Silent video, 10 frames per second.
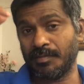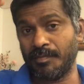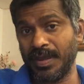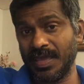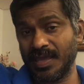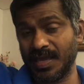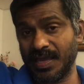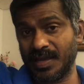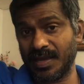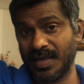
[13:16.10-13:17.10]
being
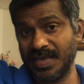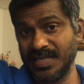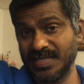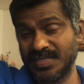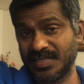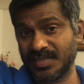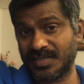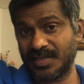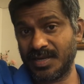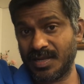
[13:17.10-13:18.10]

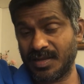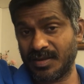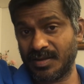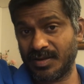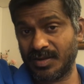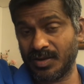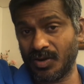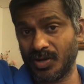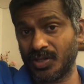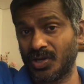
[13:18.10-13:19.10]
inserted
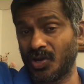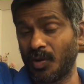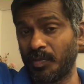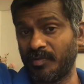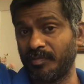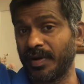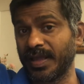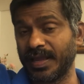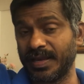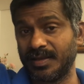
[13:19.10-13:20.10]
on the top of my
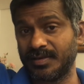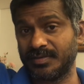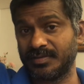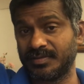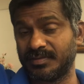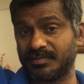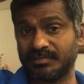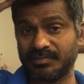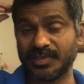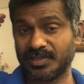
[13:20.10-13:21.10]
head.
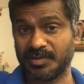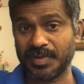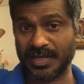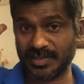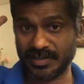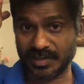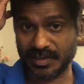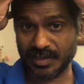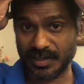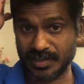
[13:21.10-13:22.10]
Just imagine that
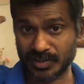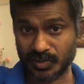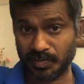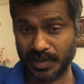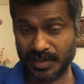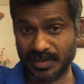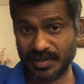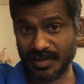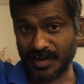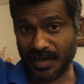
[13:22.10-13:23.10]
the head is split,
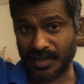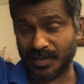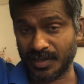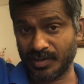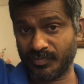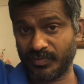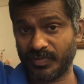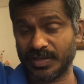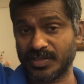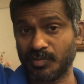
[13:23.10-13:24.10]
and then
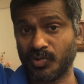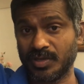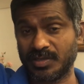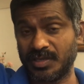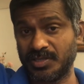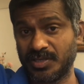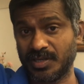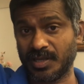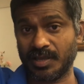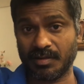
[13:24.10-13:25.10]
when someone is
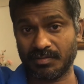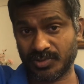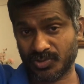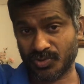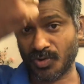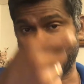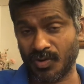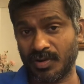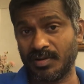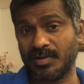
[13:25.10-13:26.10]
inserting a strong